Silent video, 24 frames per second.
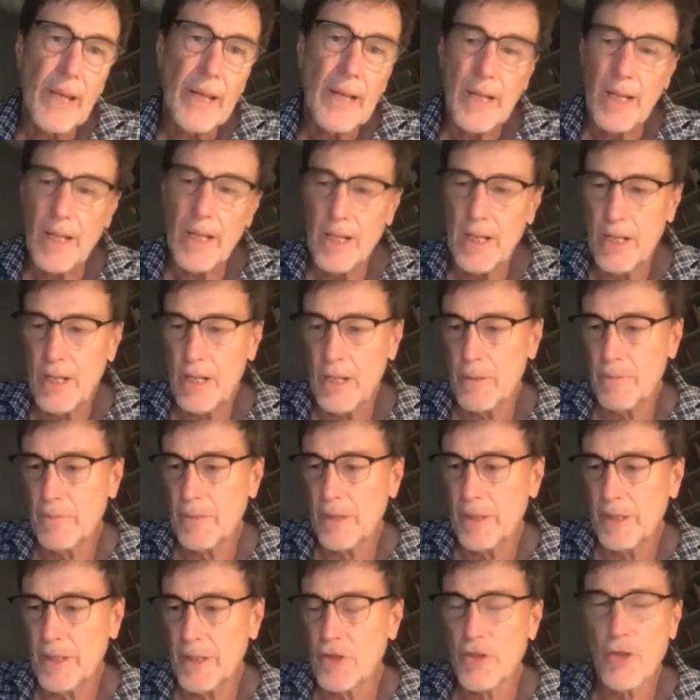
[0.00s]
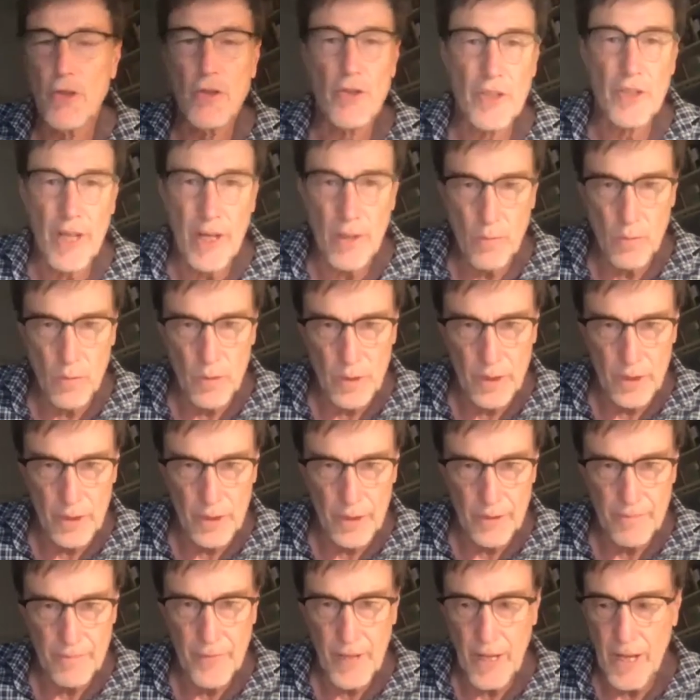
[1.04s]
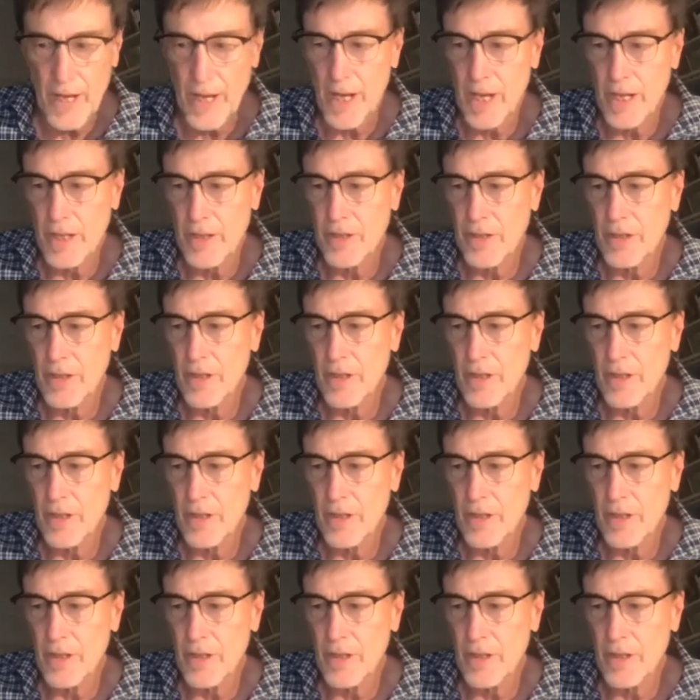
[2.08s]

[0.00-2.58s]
Let's use that word, and